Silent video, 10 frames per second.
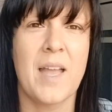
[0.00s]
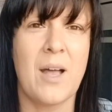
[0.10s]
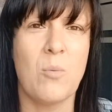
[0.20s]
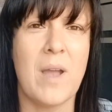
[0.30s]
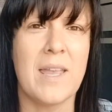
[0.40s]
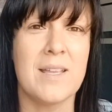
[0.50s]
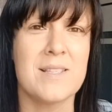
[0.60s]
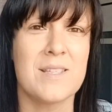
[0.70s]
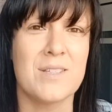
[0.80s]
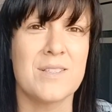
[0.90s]
I'll wait
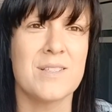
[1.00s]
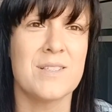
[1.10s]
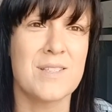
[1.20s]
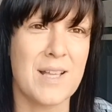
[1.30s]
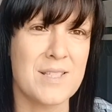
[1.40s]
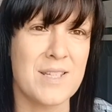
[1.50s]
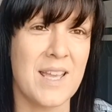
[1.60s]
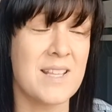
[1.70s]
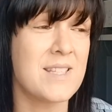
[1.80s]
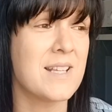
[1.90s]
until Saturday,
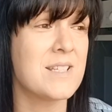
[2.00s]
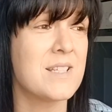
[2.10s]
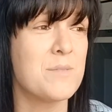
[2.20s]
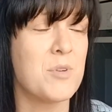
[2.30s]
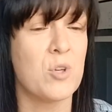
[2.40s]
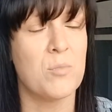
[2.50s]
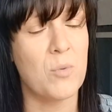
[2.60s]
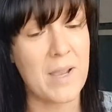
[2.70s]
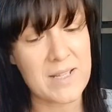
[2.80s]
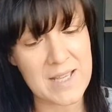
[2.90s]
and Saturday's my normal
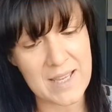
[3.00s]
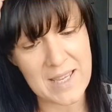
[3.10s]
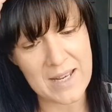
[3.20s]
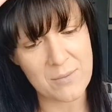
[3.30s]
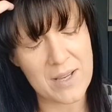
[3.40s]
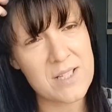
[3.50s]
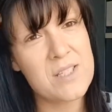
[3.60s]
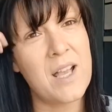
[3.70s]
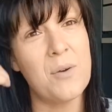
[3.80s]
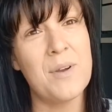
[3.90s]
weigh day anyway.
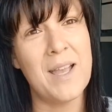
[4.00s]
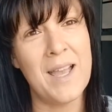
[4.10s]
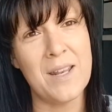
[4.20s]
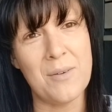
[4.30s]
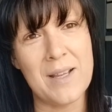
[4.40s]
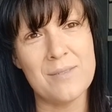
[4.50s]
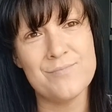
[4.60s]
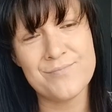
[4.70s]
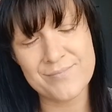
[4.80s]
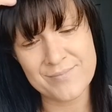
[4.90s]
So anyway,
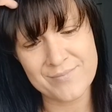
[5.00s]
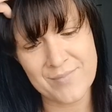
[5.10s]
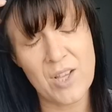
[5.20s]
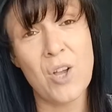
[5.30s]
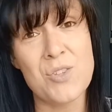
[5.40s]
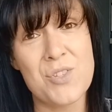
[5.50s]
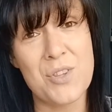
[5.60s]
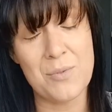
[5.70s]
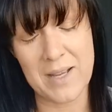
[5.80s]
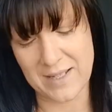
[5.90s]
on to
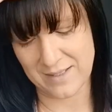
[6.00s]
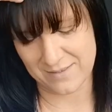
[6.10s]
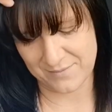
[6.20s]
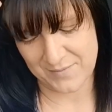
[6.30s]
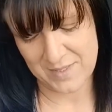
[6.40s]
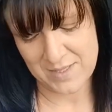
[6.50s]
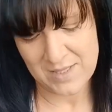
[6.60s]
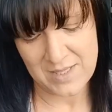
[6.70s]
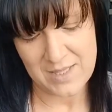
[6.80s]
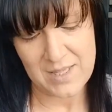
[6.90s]
the weigh-in.
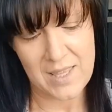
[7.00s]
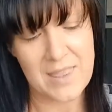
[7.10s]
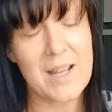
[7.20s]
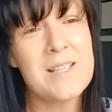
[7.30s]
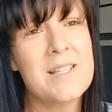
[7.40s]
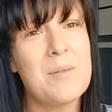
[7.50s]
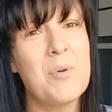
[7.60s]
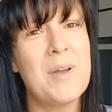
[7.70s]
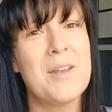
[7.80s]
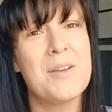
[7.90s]
The last time
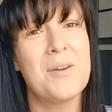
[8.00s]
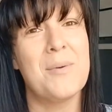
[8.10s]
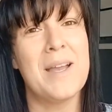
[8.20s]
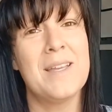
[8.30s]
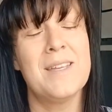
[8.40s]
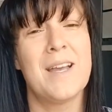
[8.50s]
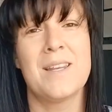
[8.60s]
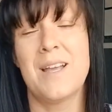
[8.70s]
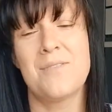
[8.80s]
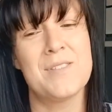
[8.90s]
I went away,
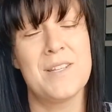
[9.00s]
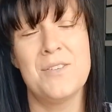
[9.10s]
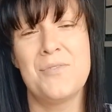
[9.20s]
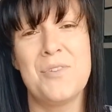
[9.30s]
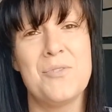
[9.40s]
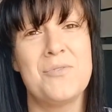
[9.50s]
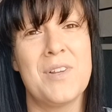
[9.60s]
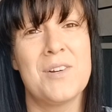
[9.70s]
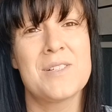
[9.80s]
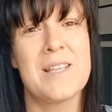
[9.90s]
and I've said in a few
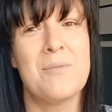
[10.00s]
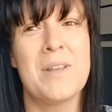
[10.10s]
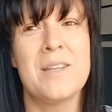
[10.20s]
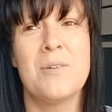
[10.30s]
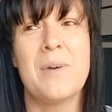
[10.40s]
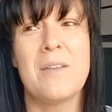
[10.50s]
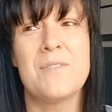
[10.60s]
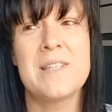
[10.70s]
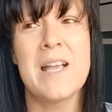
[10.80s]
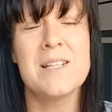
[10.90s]
vlogs, I went away
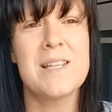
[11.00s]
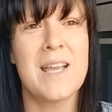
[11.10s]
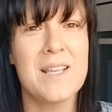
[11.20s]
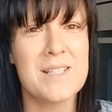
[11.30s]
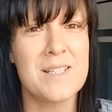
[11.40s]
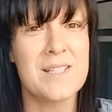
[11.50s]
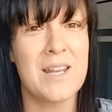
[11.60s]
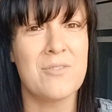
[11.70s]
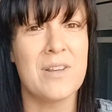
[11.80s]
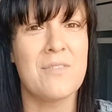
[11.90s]
for 10 days to
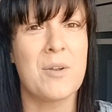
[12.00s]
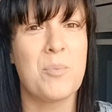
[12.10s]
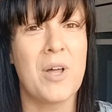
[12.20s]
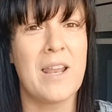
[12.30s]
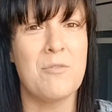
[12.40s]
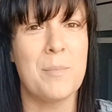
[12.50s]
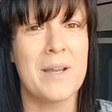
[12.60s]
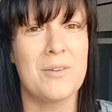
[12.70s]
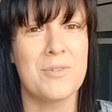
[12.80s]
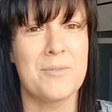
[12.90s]
Tenerife and I put 11
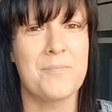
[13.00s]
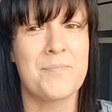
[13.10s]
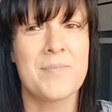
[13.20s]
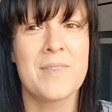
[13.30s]
pounds on.